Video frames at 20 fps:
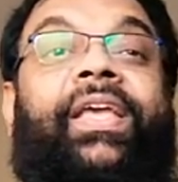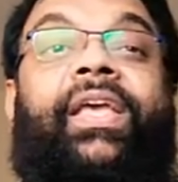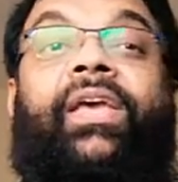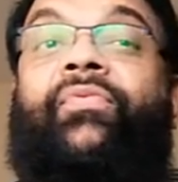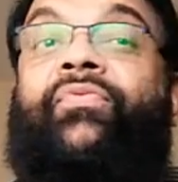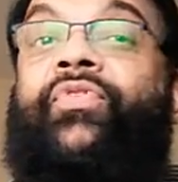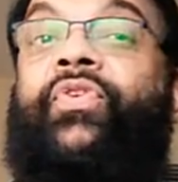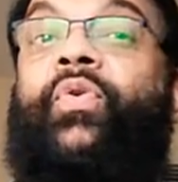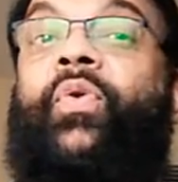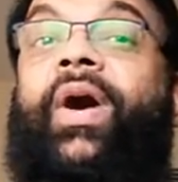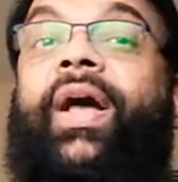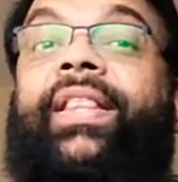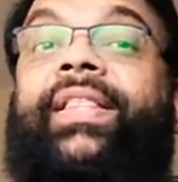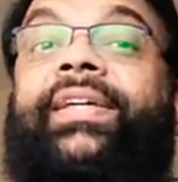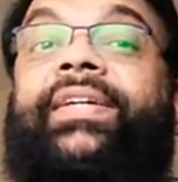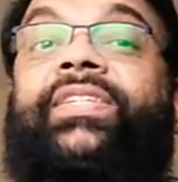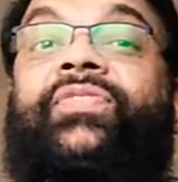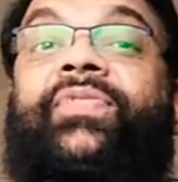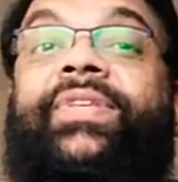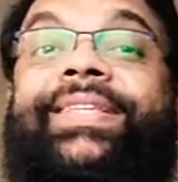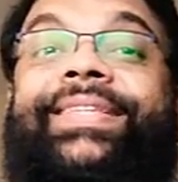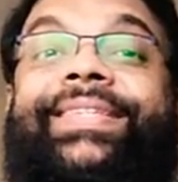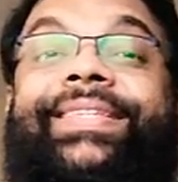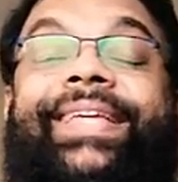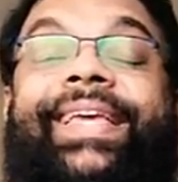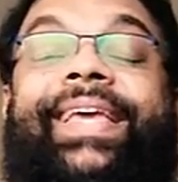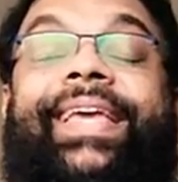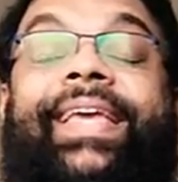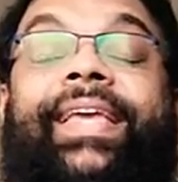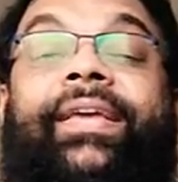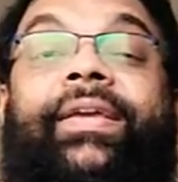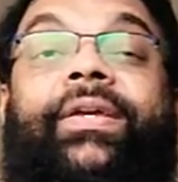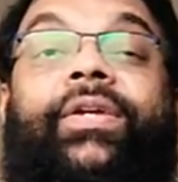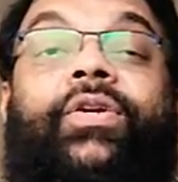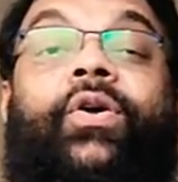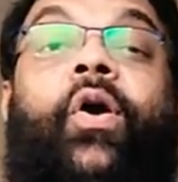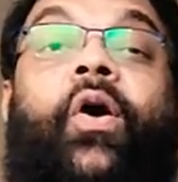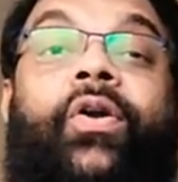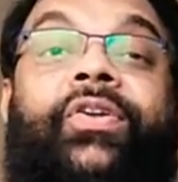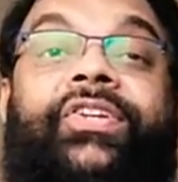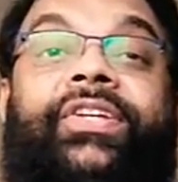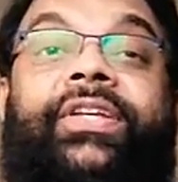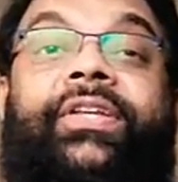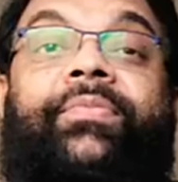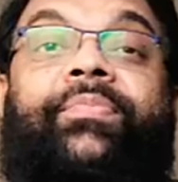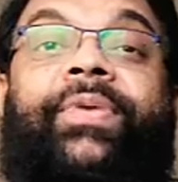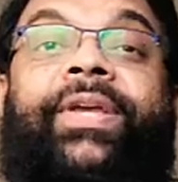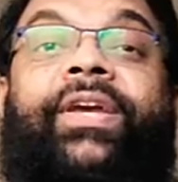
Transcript: A few others will say cotton